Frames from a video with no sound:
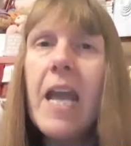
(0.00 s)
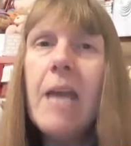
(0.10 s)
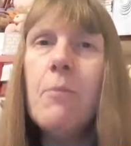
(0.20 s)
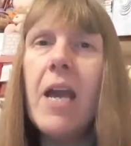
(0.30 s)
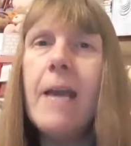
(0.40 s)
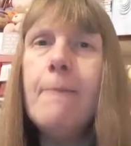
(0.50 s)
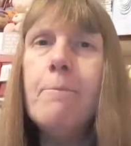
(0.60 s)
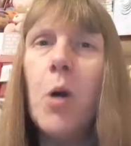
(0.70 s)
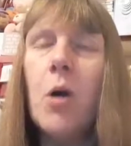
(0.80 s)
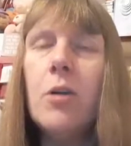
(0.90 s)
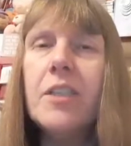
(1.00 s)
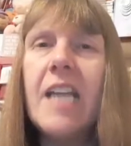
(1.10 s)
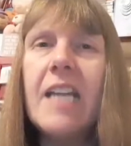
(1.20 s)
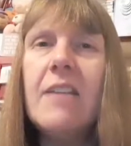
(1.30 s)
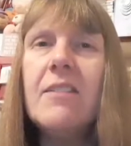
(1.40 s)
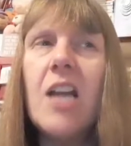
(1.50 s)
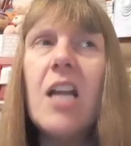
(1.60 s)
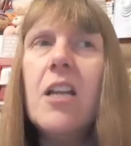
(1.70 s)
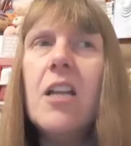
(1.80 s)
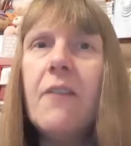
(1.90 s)
in my inbox, and he was
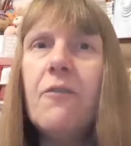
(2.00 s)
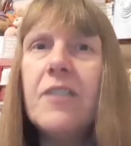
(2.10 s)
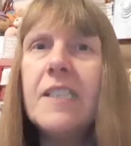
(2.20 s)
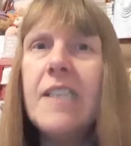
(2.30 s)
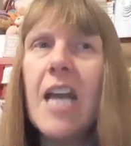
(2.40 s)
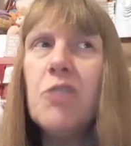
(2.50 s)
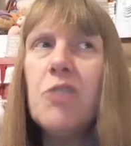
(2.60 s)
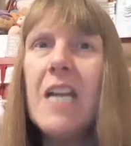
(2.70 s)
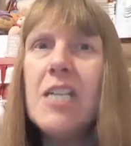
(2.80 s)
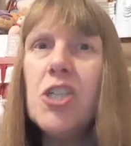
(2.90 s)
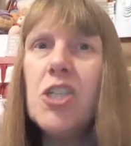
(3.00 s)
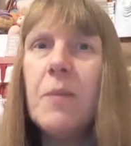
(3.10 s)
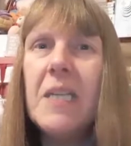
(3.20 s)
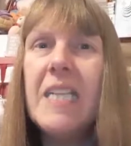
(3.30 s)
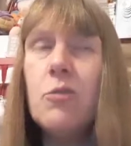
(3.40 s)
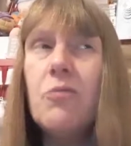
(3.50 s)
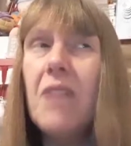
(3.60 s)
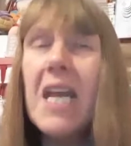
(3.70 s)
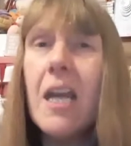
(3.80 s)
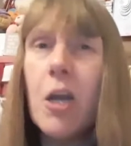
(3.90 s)
like looking for a sexual relationship, and he's
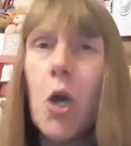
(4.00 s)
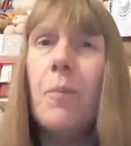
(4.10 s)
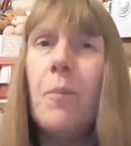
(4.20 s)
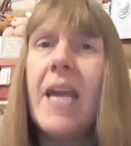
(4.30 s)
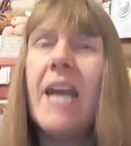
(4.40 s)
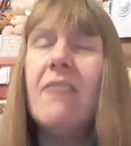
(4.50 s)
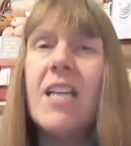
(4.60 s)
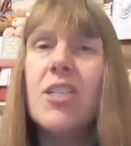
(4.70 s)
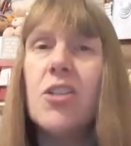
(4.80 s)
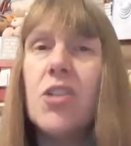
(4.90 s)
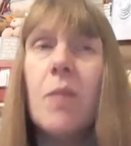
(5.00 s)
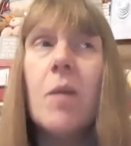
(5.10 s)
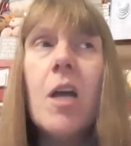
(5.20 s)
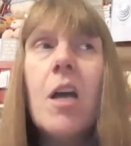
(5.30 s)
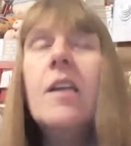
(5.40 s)
already in a complicated relationship.